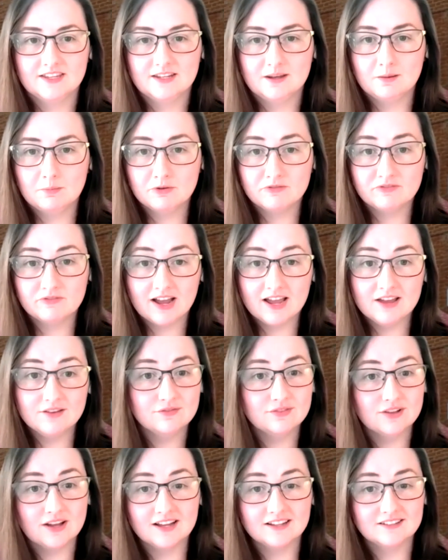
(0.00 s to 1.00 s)
Number
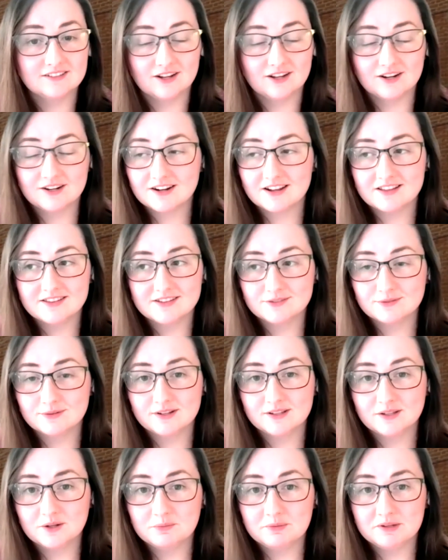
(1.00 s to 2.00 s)
5, I talked on this one
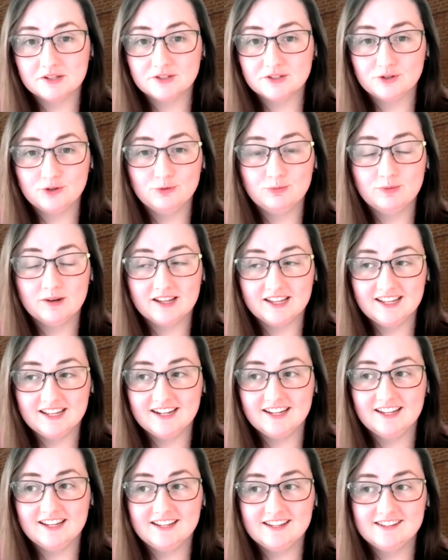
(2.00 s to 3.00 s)
a little bit too, but
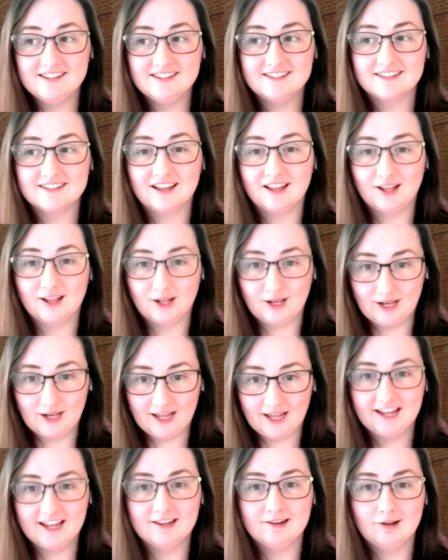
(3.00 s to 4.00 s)
it is a
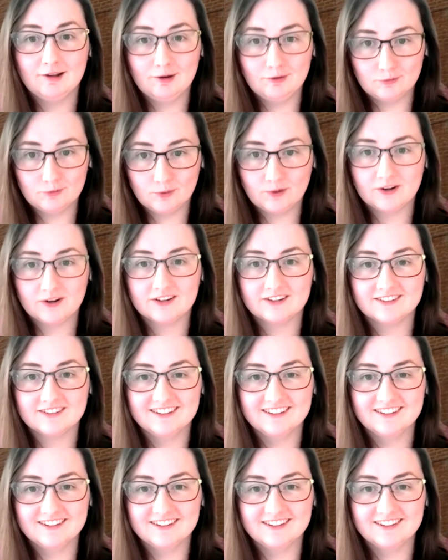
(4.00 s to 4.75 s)
lot of work.